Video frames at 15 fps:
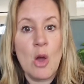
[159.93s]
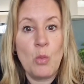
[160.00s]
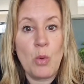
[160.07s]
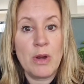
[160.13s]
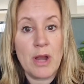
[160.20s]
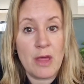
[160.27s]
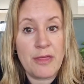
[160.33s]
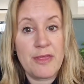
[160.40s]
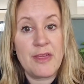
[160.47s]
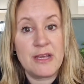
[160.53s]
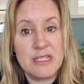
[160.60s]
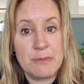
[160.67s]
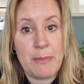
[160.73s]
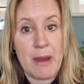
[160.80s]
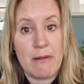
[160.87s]
other thing to
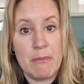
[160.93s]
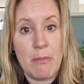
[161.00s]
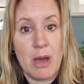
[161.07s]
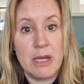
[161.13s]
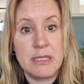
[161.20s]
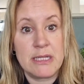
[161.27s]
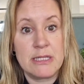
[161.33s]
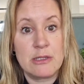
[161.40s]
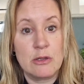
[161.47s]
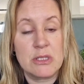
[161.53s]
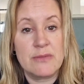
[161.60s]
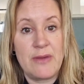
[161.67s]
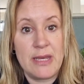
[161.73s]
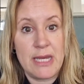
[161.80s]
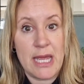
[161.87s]
bear in mind is lots of
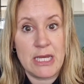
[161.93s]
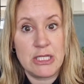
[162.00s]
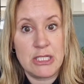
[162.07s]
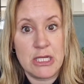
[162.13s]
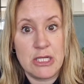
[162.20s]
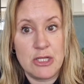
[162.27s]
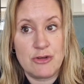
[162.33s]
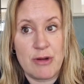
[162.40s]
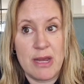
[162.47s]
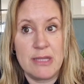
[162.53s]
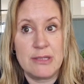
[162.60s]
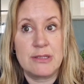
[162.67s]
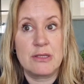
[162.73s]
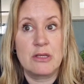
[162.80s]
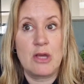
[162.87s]
ADHD traits
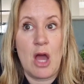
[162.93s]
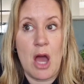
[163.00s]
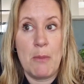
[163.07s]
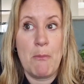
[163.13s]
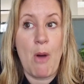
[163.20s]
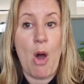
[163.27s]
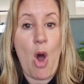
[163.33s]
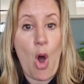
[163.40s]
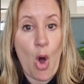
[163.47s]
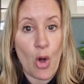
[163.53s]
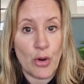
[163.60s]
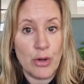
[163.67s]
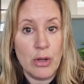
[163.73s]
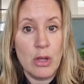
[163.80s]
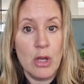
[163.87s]
come on
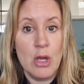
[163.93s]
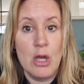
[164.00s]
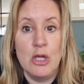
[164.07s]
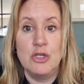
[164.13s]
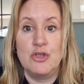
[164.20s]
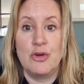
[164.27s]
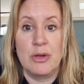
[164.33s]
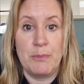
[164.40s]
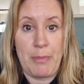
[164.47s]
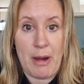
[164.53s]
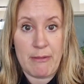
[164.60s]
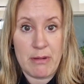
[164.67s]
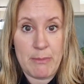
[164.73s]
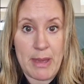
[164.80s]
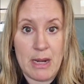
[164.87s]
during
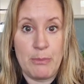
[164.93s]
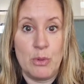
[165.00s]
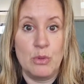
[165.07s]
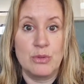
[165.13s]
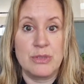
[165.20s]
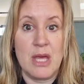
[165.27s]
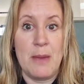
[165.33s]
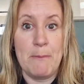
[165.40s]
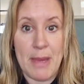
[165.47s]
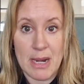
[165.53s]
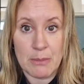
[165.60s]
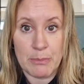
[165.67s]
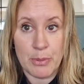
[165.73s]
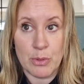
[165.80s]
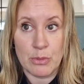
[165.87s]
perimenopause and
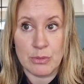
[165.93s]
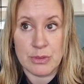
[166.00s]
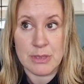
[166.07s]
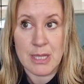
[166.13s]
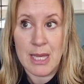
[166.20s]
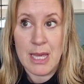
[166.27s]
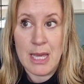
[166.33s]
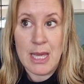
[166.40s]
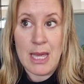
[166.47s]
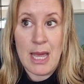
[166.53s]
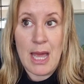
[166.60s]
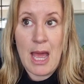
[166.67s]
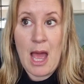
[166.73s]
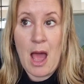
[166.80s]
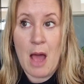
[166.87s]
menopause.
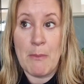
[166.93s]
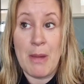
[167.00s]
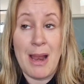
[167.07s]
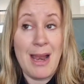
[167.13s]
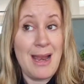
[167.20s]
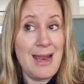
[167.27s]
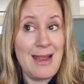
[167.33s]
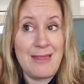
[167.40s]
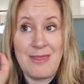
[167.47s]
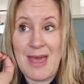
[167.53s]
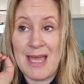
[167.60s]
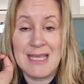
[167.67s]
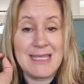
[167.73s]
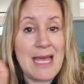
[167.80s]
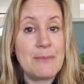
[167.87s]
That is
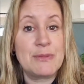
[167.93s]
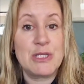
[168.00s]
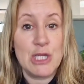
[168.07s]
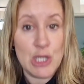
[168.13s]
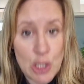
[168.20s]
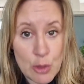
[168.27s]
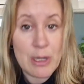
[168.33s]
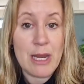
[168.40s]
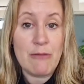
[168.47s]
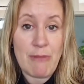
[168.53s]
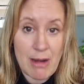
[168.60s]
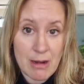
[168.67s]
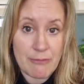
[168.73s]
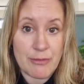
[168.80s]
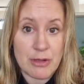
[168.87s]
absolutely
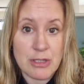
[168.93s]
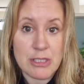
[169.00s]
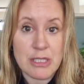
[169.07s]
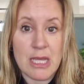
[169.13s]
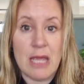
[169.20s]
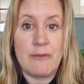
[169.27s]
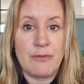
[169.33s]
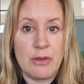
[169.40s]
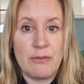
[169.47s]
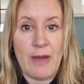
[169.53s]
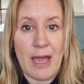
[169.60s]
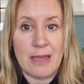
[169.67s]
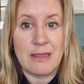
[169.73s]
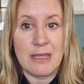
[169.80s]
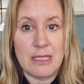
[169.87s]
irrelevant if you've
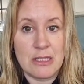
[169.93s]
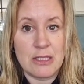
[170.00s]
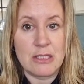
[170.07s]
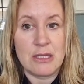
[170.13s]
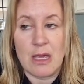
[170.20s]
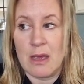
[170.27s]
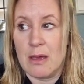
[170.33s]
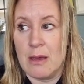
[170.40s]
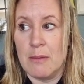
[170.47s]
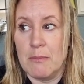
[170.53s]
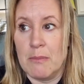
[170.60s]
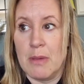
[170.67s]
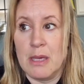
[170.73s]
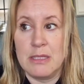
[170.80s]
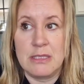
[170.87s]
had these
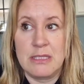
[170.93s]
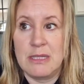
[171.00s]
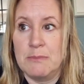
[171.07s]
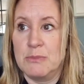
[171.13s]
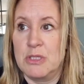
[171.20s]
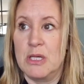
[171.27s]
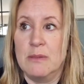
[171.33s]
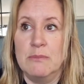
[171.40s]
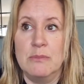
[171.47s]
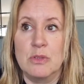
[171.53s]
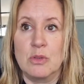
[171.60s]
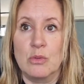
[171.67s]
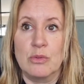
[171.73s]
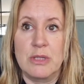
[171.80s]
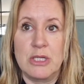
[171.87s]
symptoms or
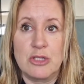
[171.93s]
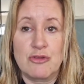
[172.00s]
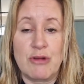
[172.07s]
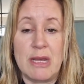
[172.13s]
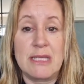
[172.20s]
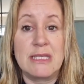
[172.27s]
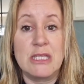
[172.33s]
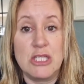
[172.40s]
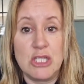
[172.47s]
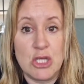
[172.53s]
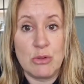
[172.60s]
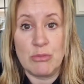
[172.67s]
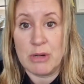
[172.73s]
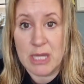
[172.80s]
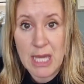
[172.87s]
these traits since you were
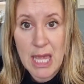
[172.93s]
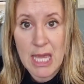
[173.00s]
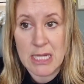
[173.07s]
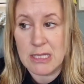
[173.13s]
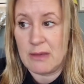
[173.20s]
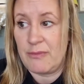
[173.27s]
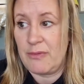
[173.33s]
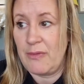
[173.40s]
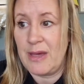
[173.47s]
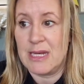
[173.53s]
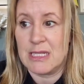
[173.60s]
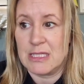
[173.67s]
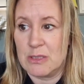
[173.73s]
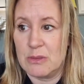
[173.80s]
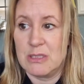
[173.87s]
a kid. If you've had it
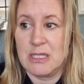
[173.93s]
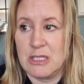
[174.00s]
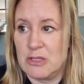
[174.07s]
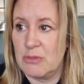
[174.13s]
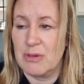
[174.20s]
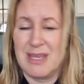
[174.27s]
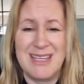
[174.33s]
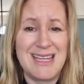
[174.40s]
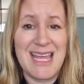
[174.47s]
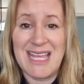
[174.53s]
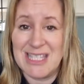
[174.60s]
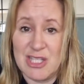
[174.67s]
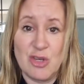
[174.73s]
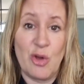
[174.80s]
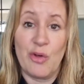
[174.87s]
since you were a kid, it's
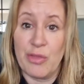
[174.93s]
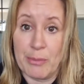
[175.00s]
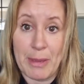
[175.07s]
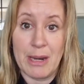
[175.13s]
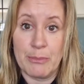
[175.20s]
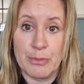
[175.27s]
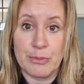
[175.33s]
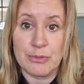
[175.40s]
not the menopause.